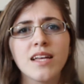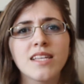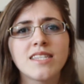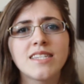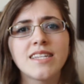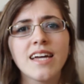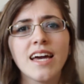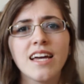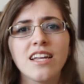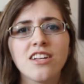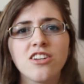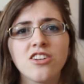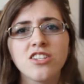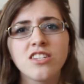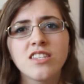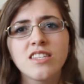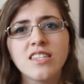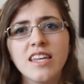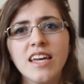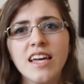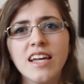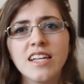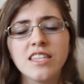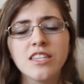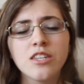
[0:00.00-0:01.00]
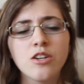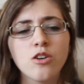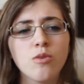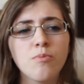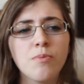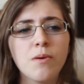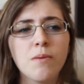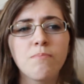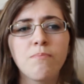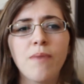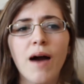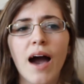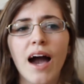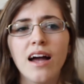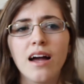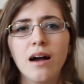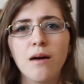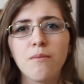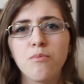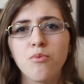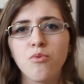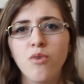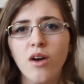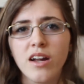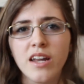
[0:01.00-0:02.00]
stay in your seats, it will be back
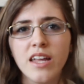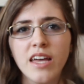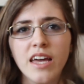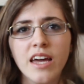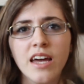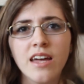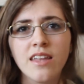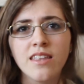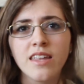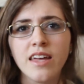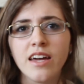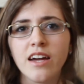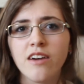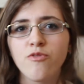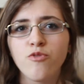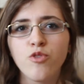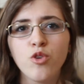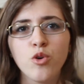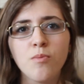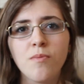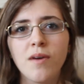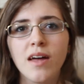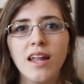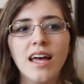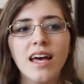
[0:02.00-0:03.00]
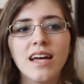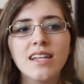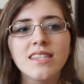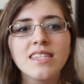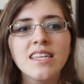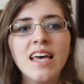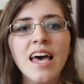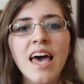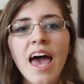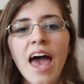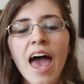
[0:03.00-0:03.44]
up running in a few minutes.